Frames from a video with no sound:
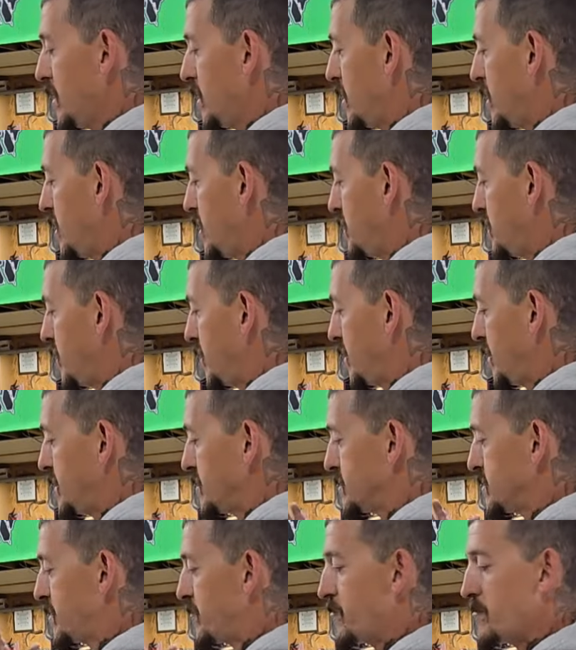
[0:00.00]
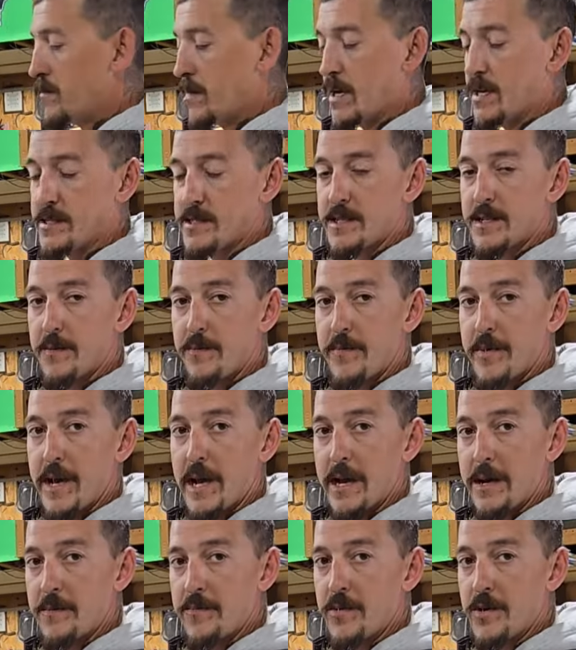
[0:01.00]
It is a must to
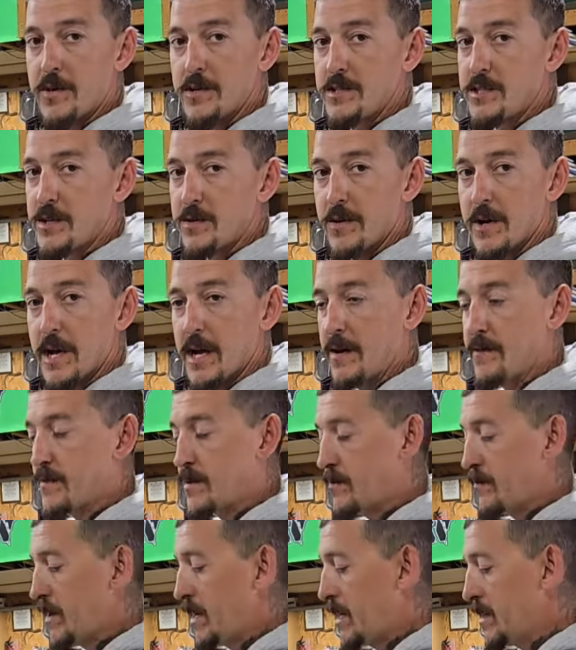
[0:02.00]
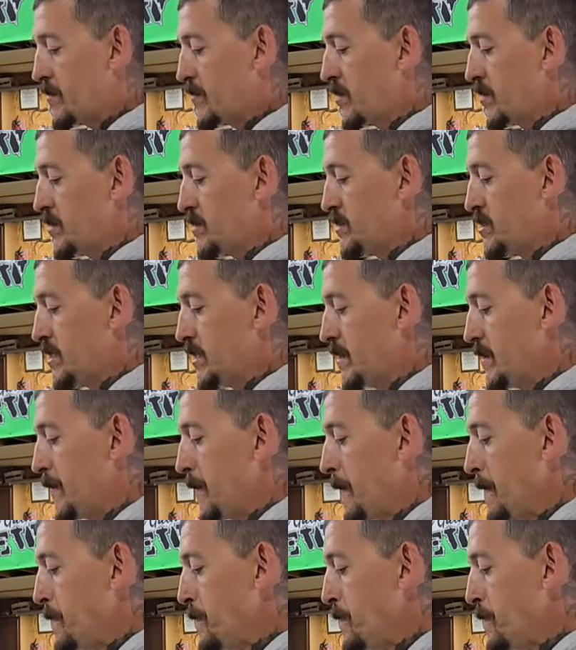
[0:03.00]
back purge. You have to back purge it,